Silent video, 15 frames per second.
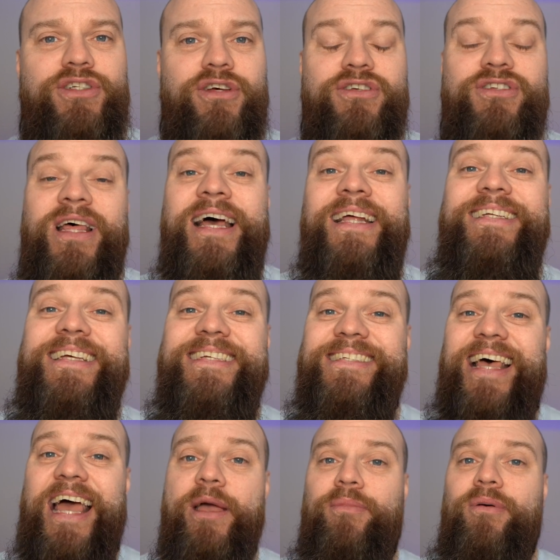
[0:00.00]
just
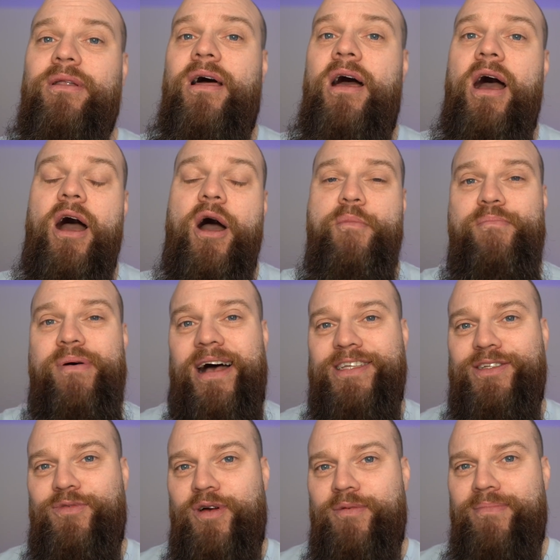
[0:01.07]
disable her
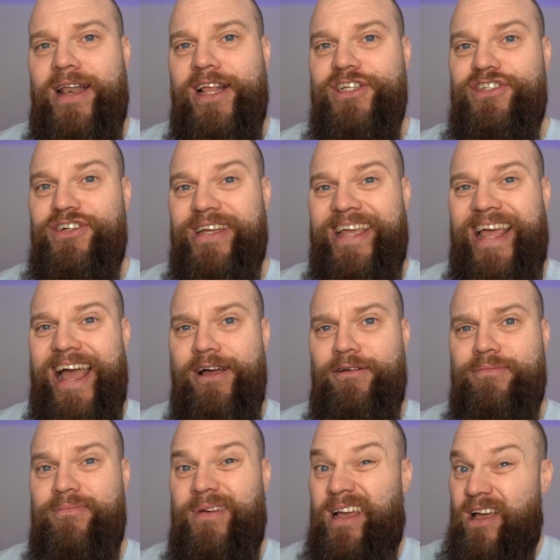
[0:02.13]
password manager
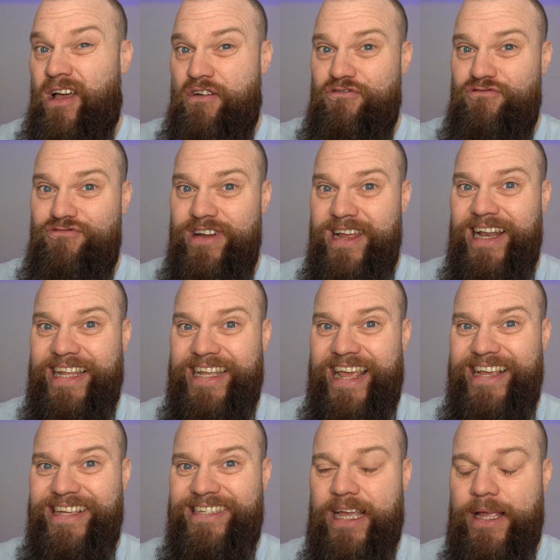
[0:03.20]
account. Really
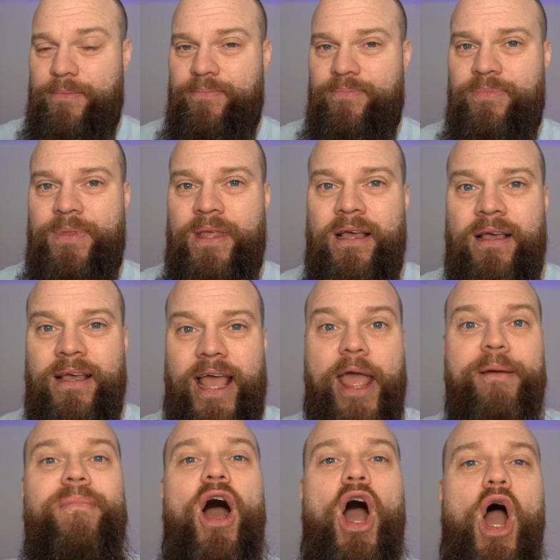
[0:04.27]
easy.
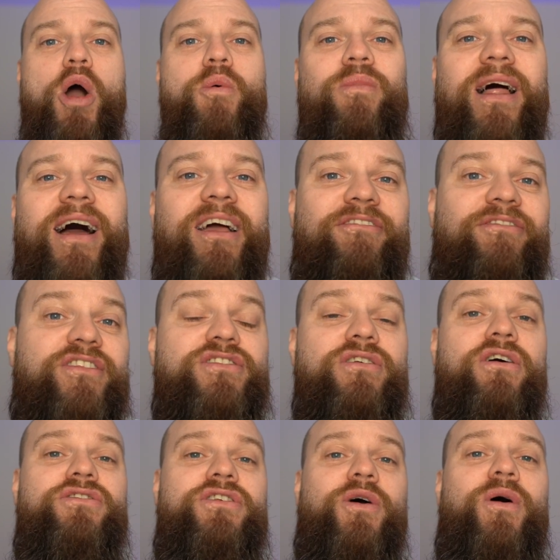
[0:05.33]
In my home life, there's
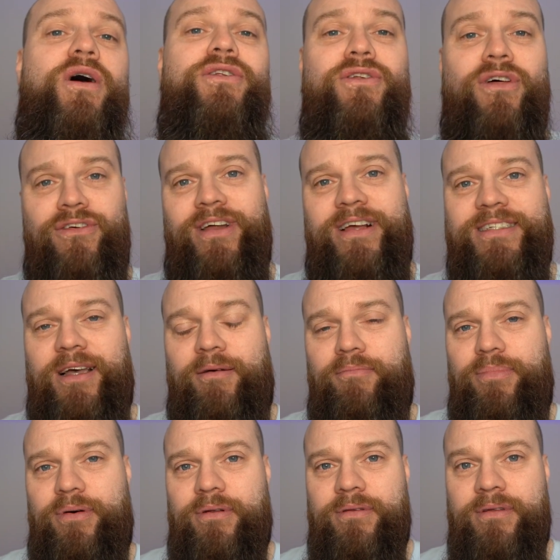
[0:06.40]
also another
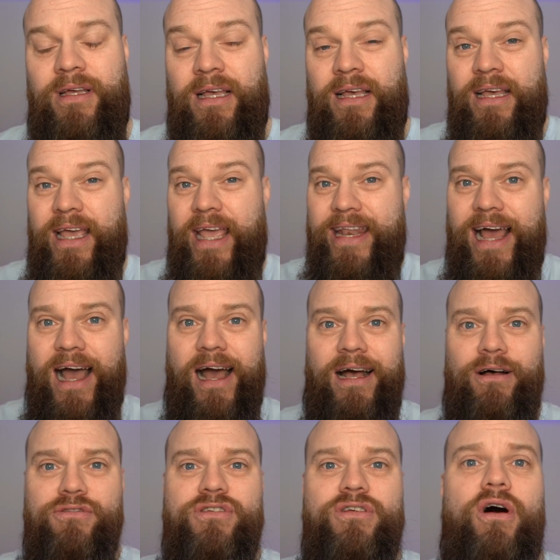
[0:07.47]
example. In our
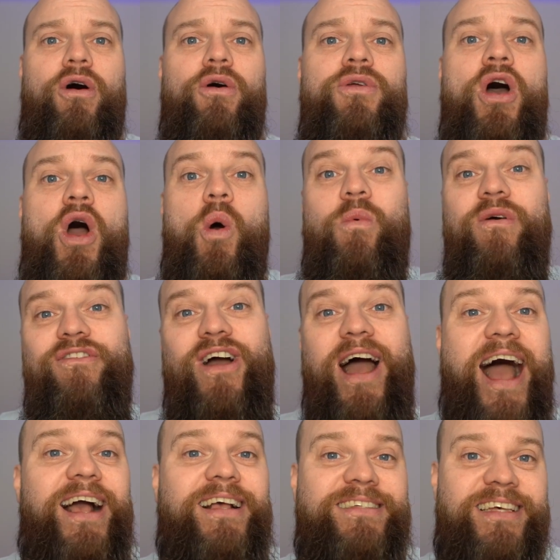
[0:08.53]
household, we've got
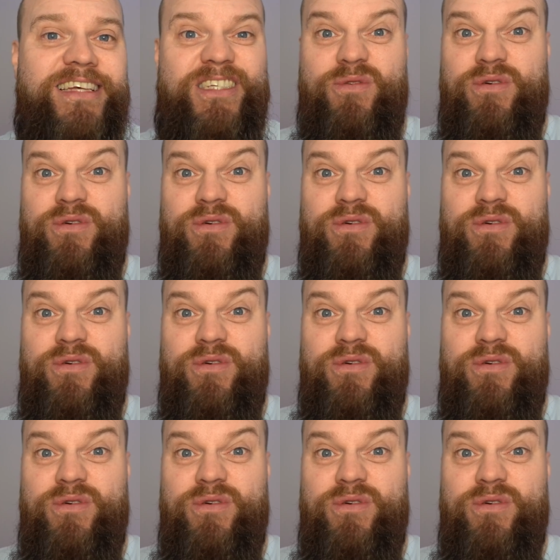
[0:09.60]
access